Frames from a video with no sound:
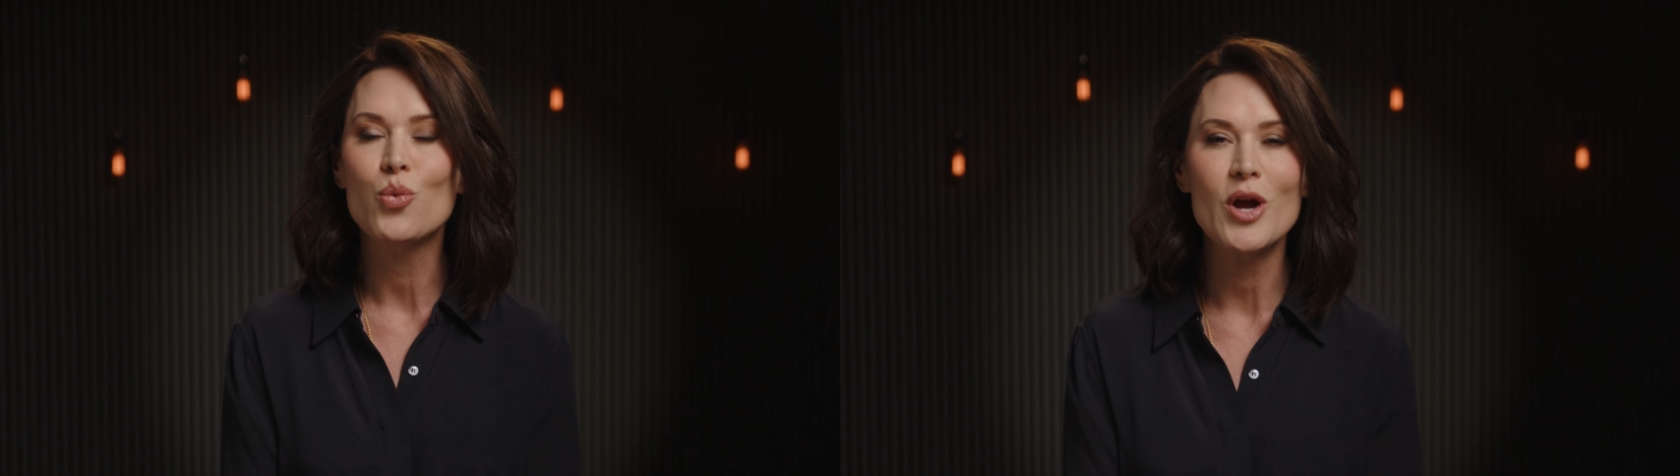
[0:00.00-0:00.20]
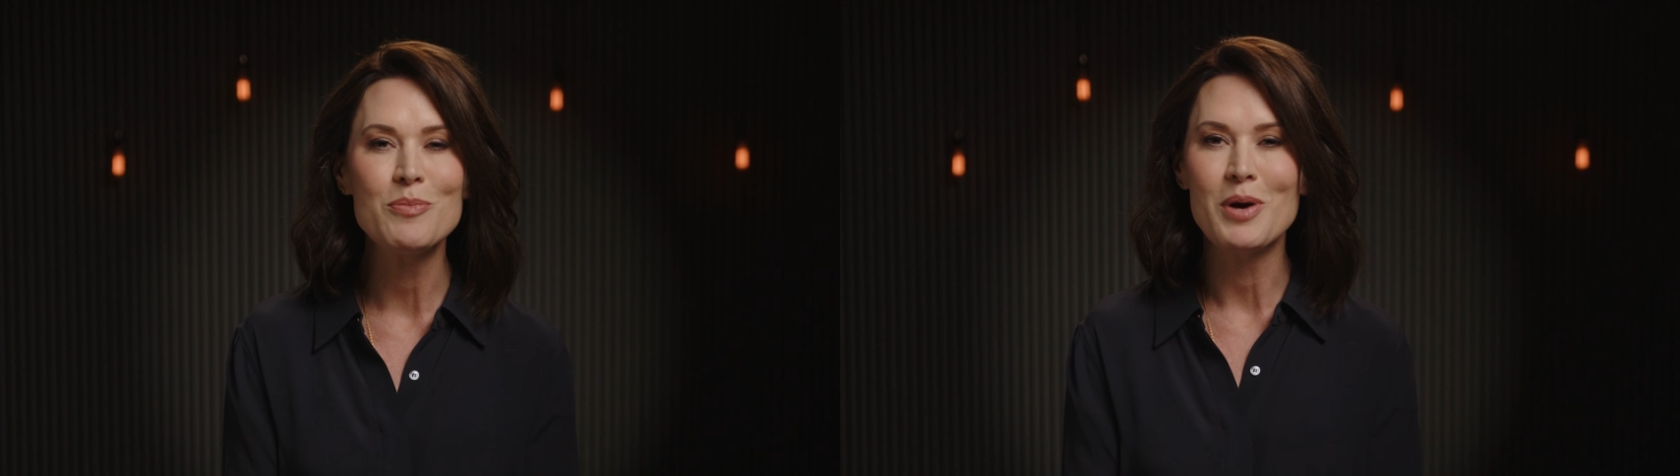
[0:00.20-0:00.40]

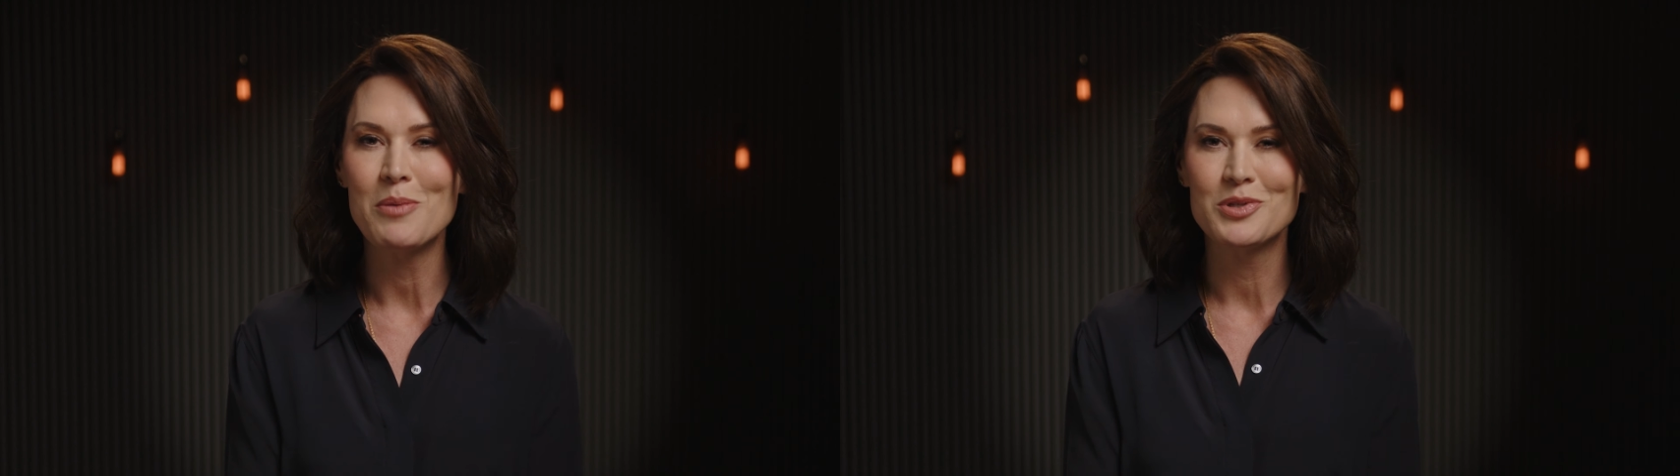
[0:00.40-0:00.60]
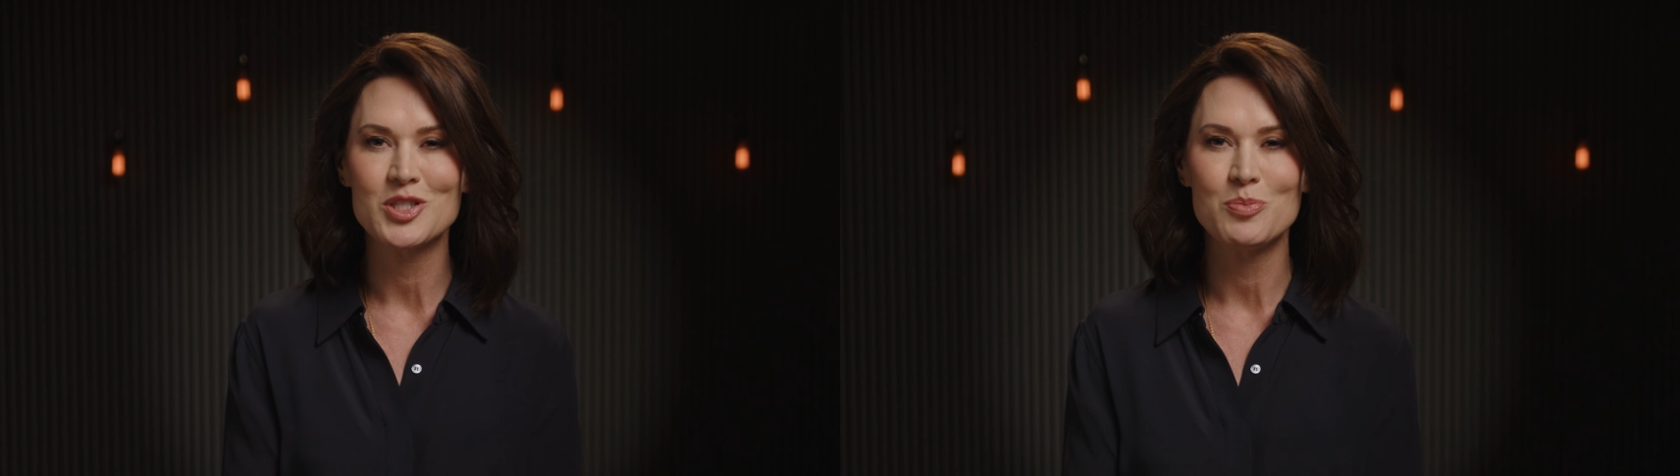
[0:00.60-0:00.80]
Great
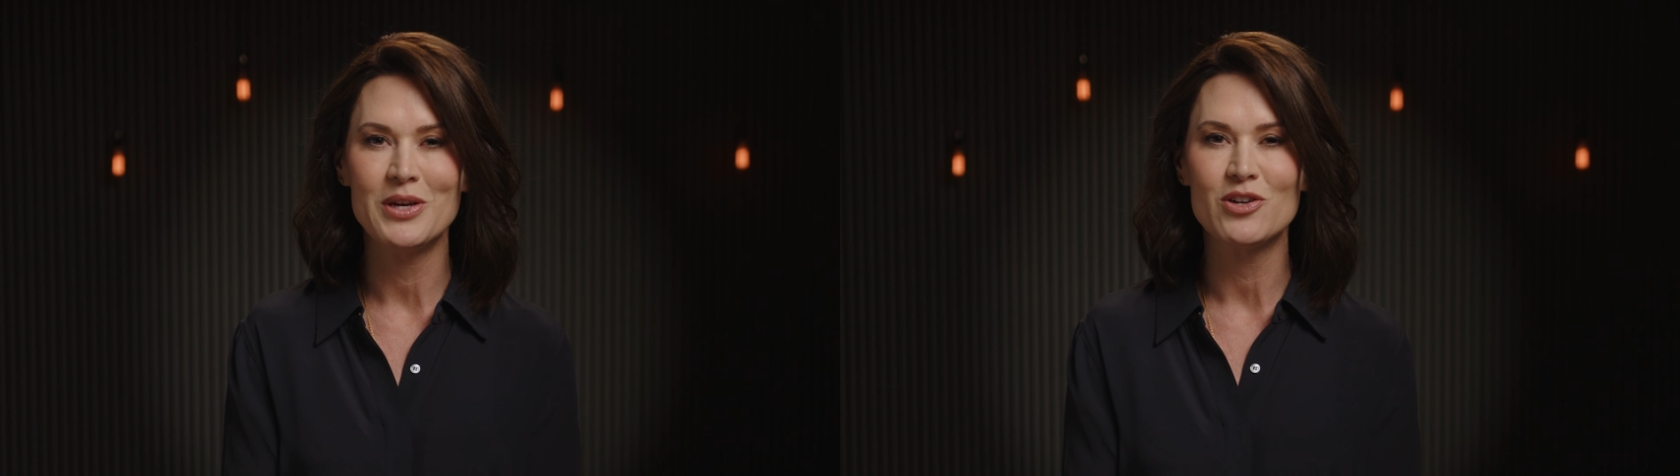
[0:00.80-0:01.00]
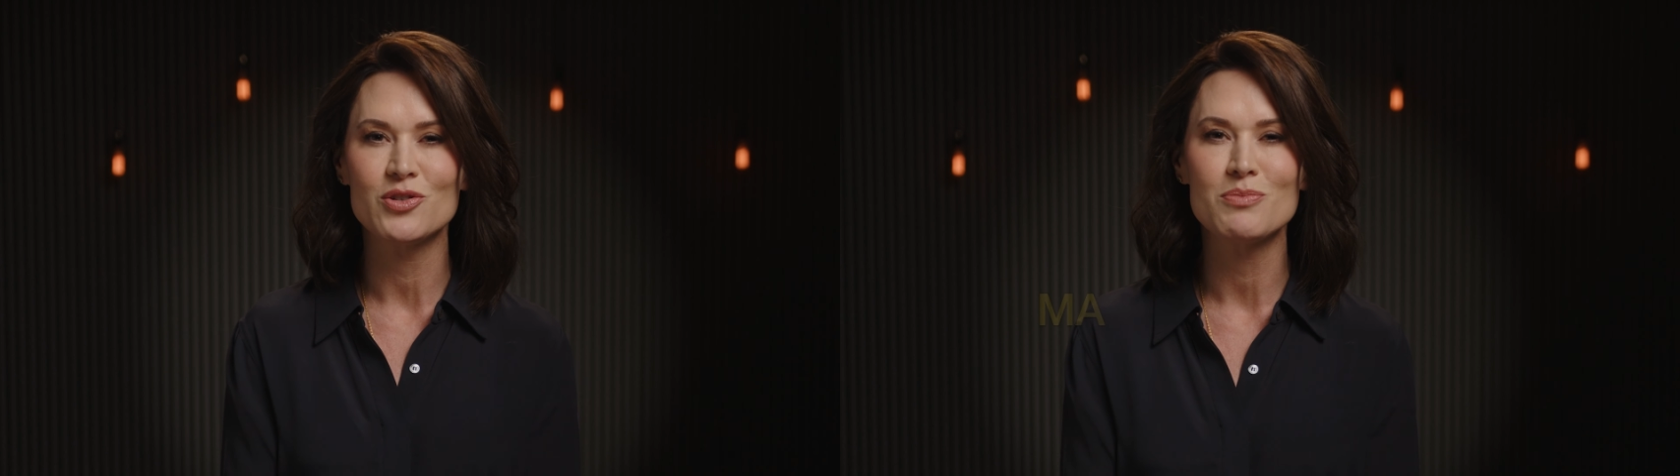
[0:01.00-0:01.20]
public
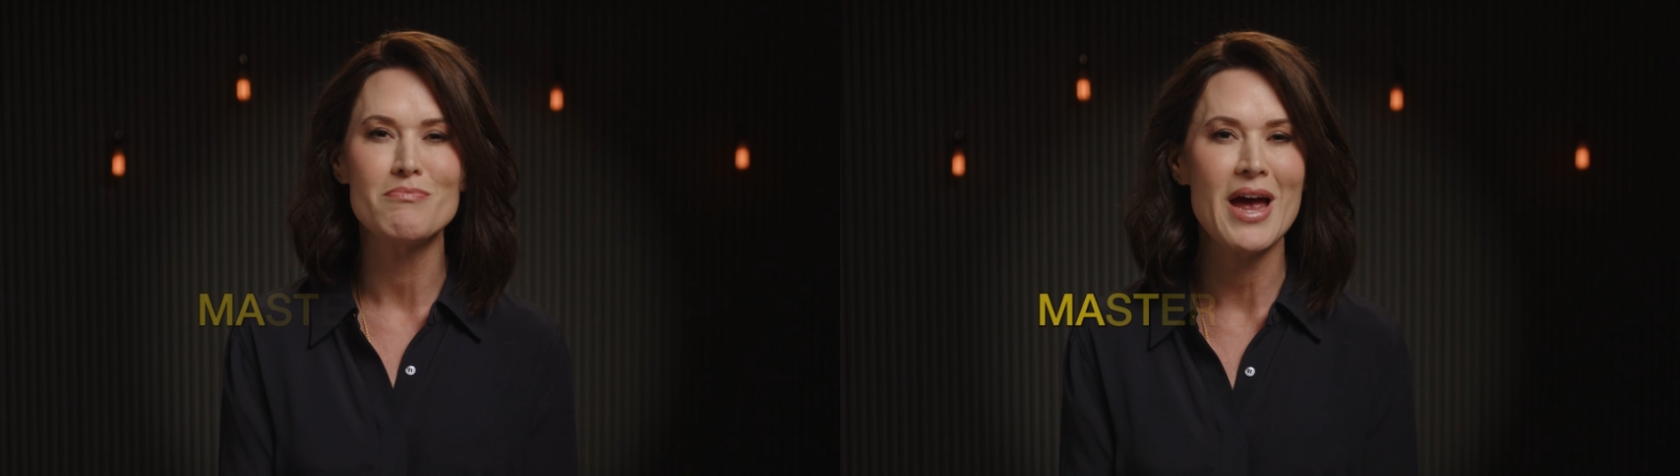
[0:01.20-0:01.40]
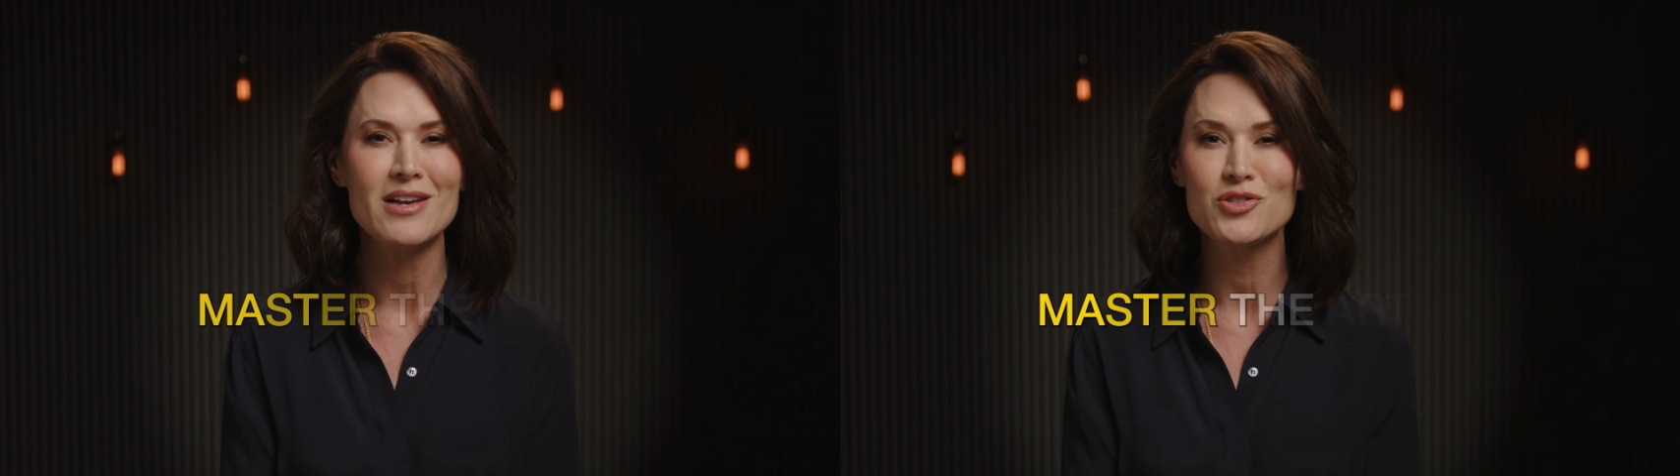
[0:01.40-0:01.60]
speakers
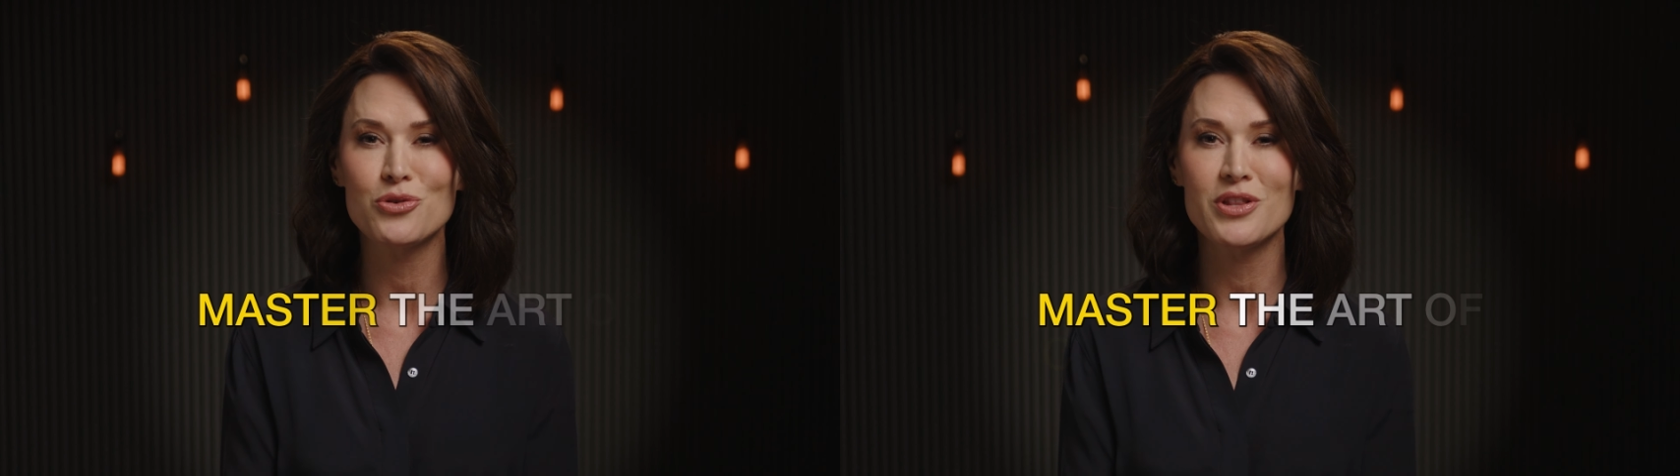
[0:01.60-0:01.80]
master